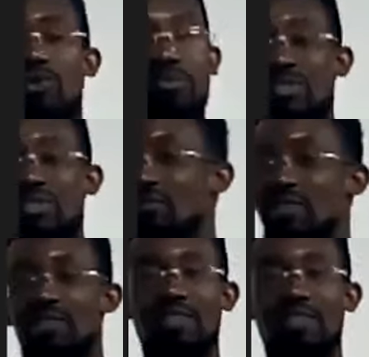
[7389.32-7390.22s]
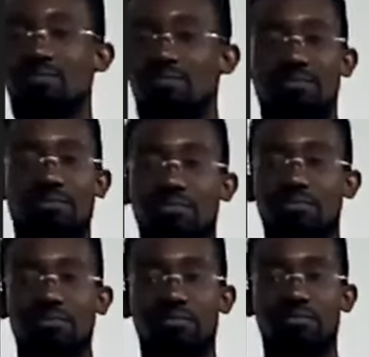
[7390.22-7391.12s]
Almost every day.
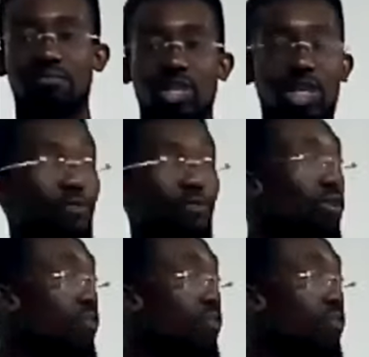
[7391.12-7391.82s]
If you